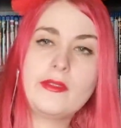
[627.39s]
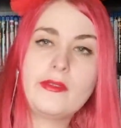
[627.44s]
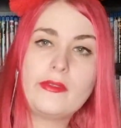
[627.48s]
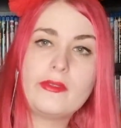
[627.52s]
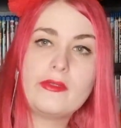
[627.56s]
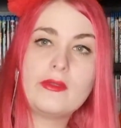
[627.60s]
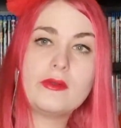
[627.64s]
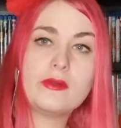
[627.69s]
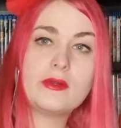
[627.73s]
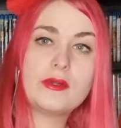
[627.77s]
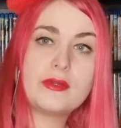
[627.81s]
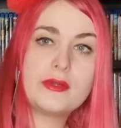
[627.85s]

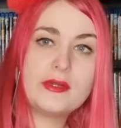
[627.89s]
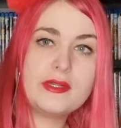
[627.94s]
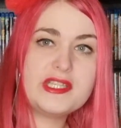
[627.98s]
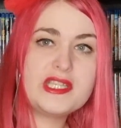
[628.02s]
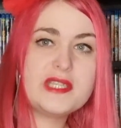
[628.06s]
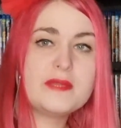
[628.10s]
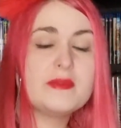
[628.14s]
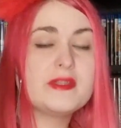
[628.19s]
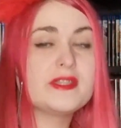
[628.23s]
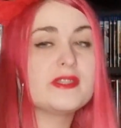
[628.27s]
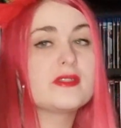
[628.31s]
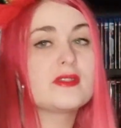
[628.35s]
So
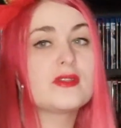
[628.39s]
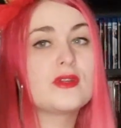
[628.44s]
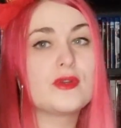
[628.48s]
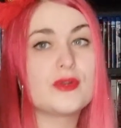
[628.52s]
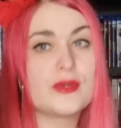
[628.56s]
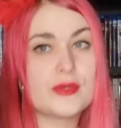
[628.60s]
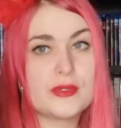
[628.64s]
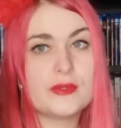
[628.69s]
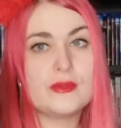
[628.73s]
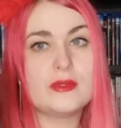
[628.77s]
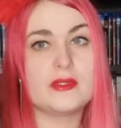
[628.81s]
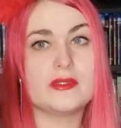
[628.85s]
Christmas
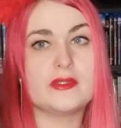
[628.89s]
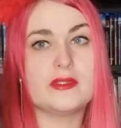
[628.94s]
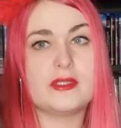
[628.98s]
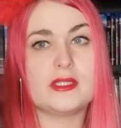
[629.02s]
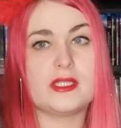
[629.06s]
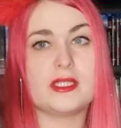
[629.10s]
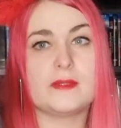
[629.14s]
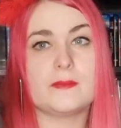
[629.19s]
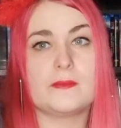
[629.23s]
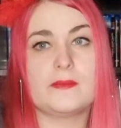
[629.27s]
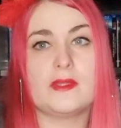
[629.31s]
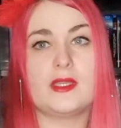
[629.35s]

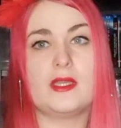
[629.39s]
Cruelty.